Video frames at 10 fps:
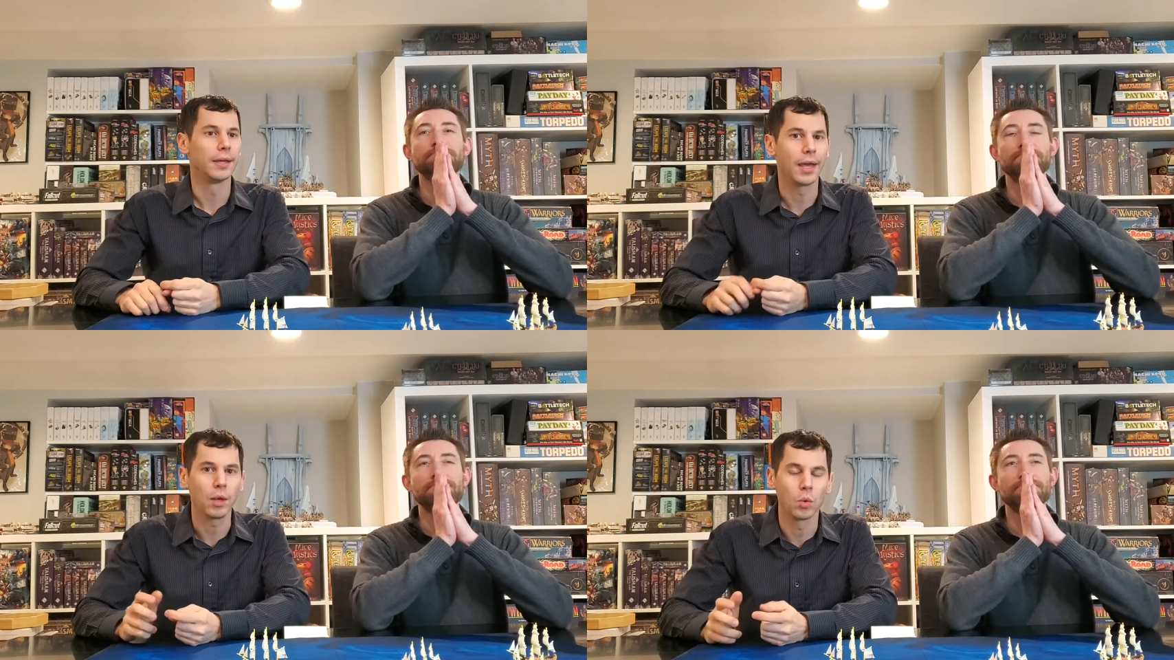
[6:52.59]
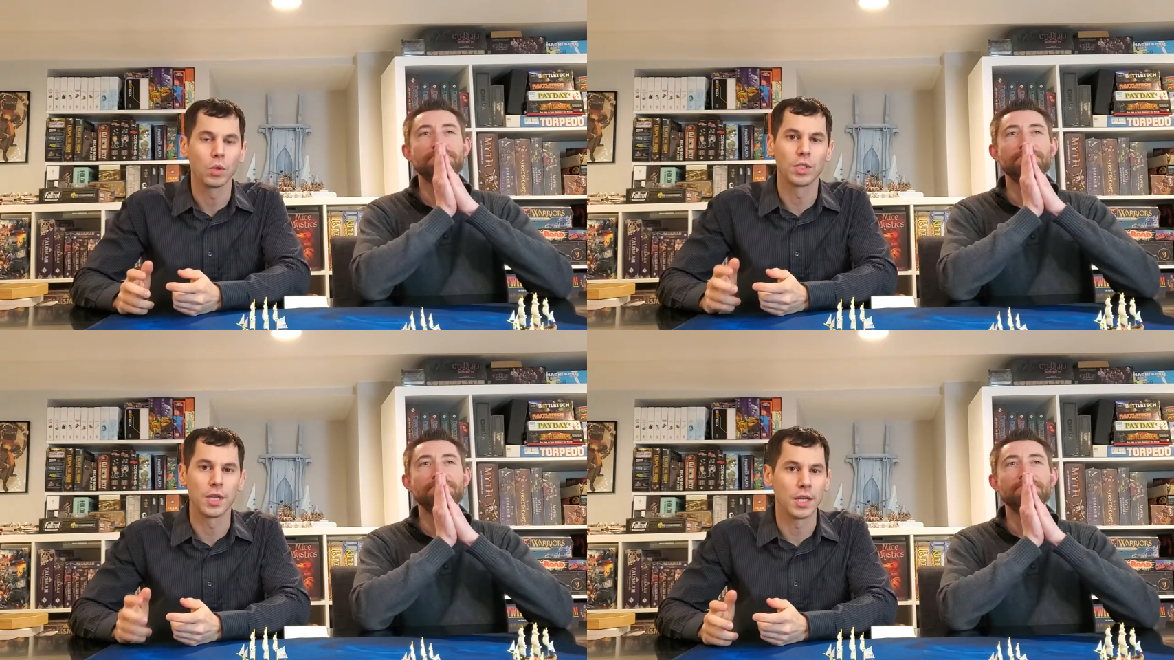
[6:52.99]
Speaker 1: It
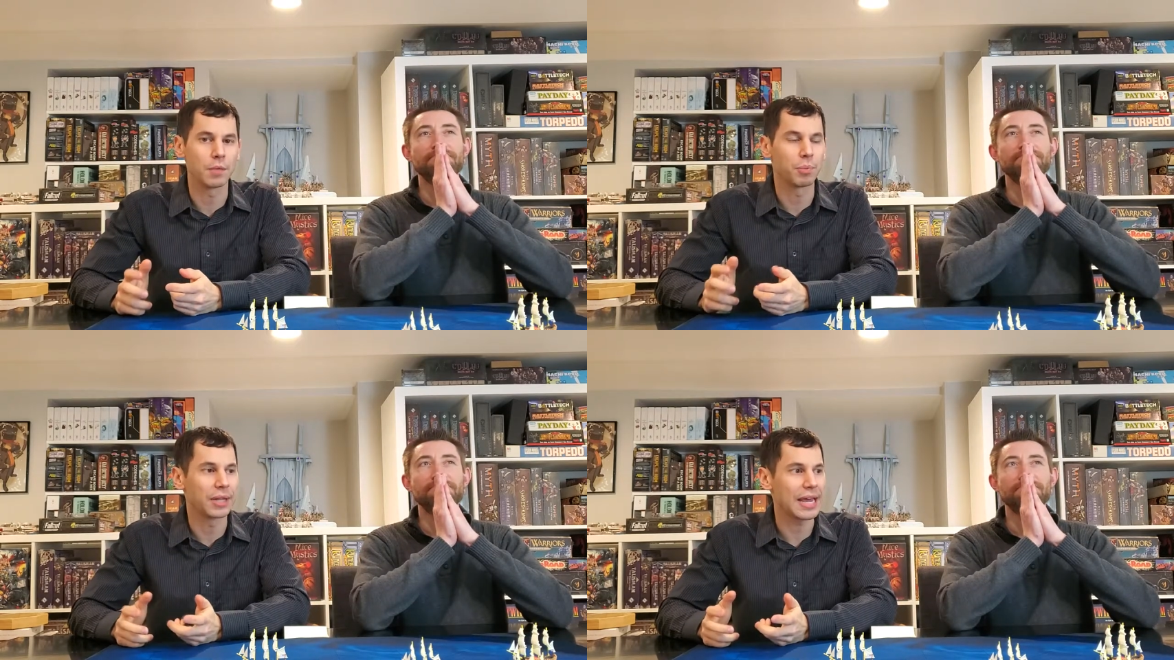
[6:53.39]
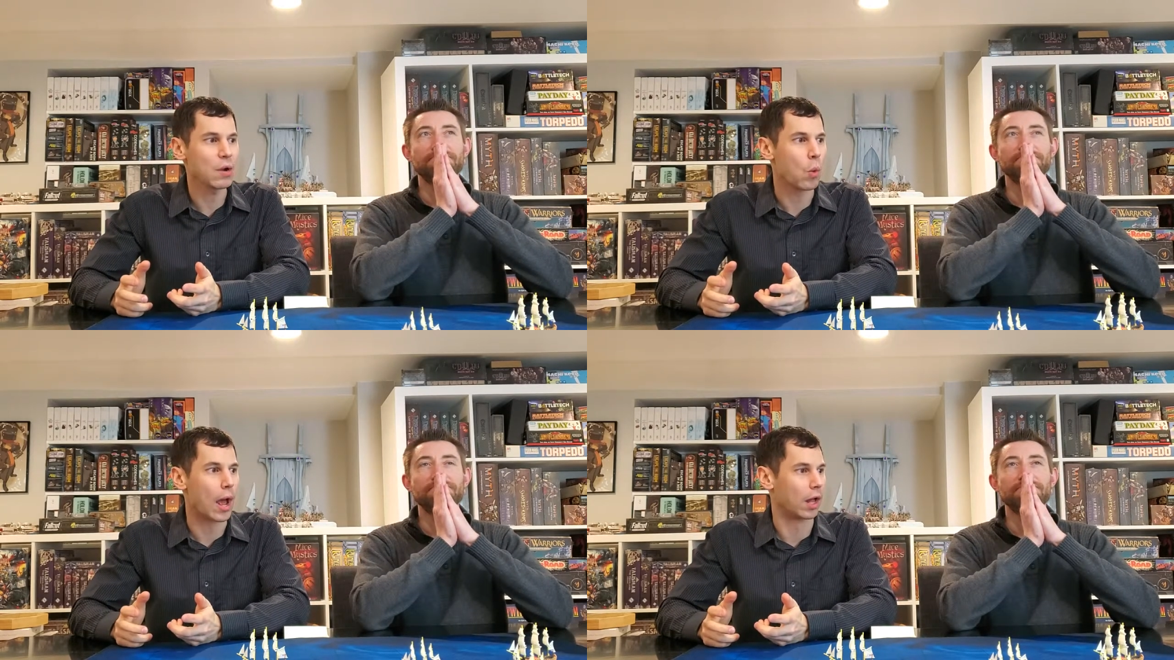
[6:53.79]
didn't play
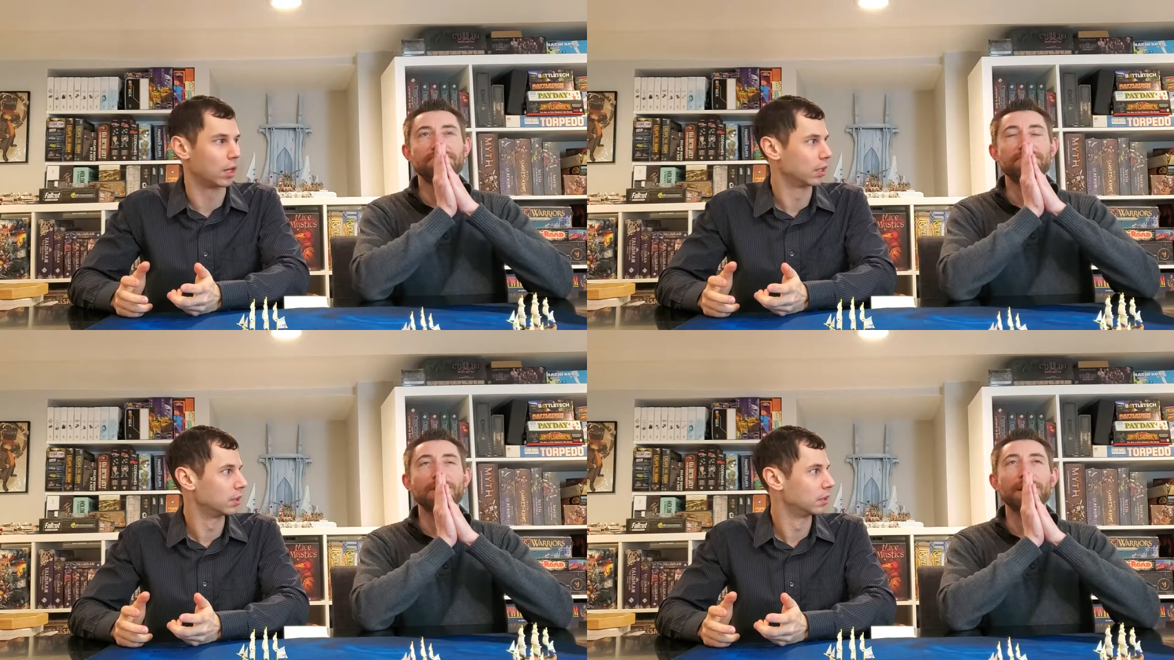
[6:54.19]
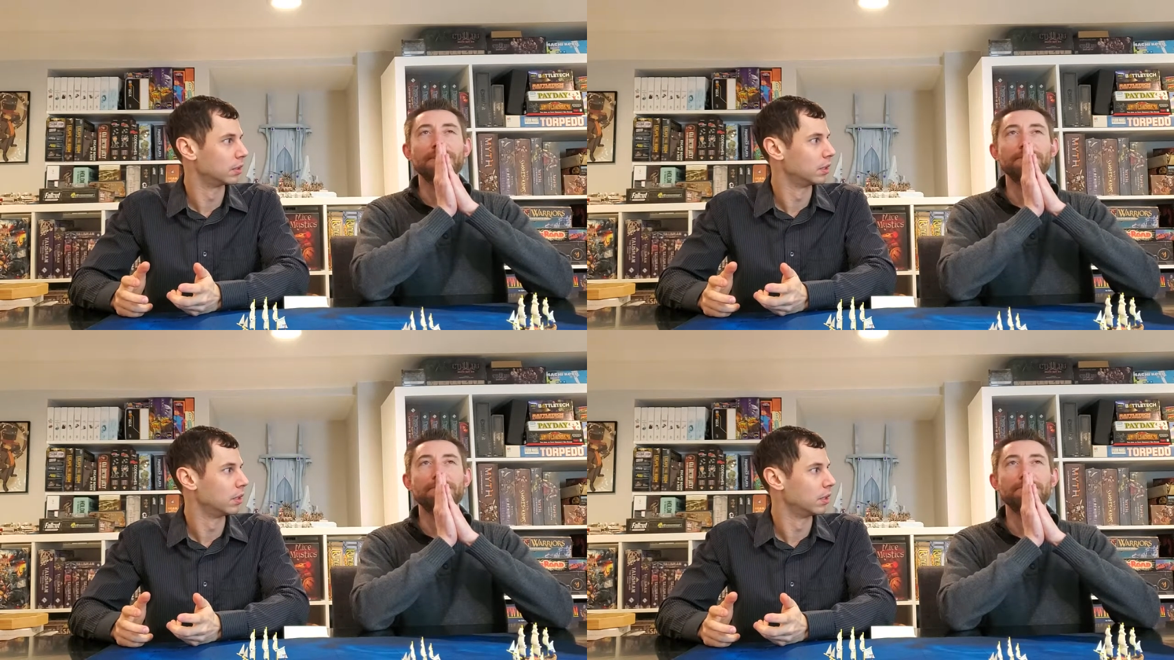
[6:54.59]
well. Okay.